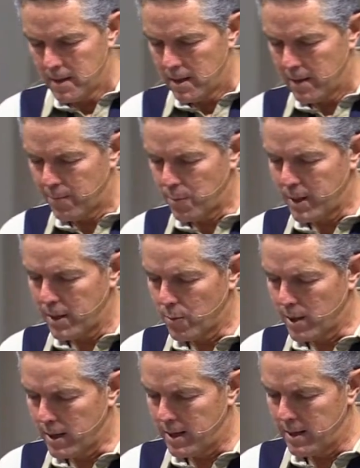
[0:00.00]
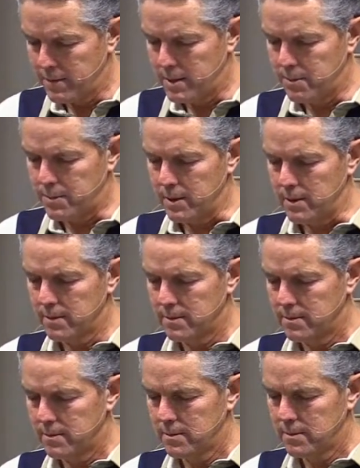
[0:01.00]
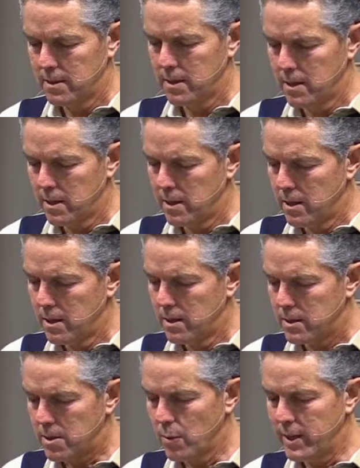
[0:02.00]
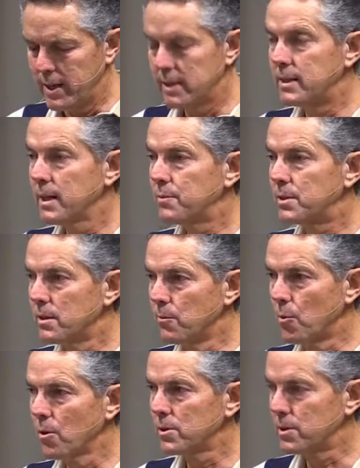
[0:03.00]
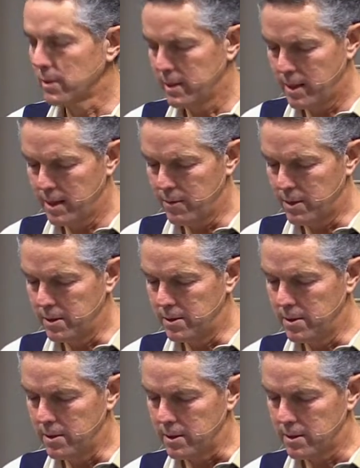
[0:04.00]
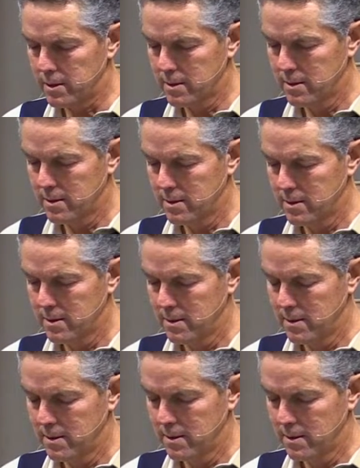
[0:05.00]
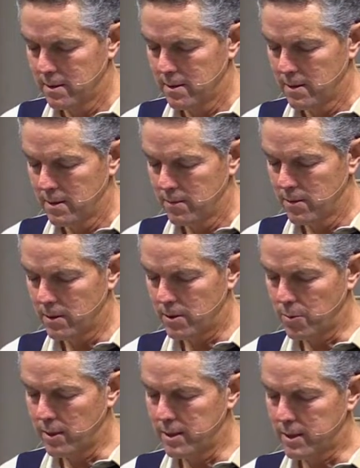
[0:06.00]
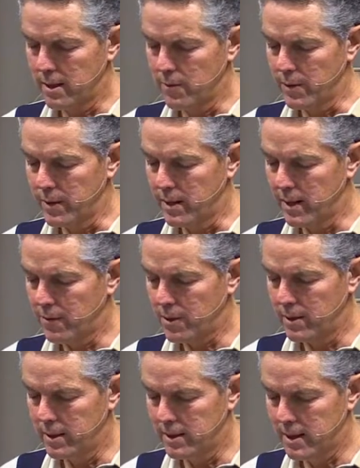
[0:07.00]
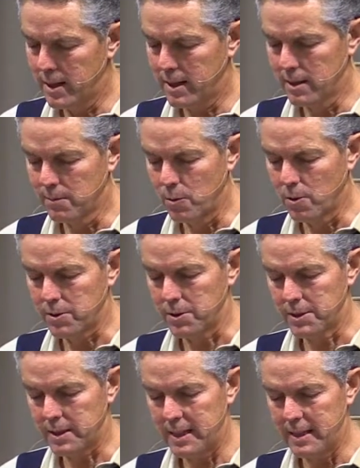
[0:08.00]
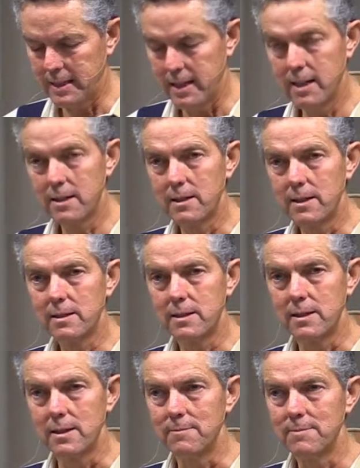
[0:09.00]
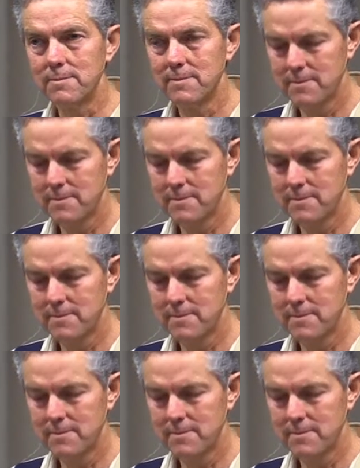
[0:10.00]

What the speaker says: of bread when I have dipped it. So when he had dipped the morsel, he gave it to Judas. Verse 27, then after he had taken the morsel, Satan entered into him.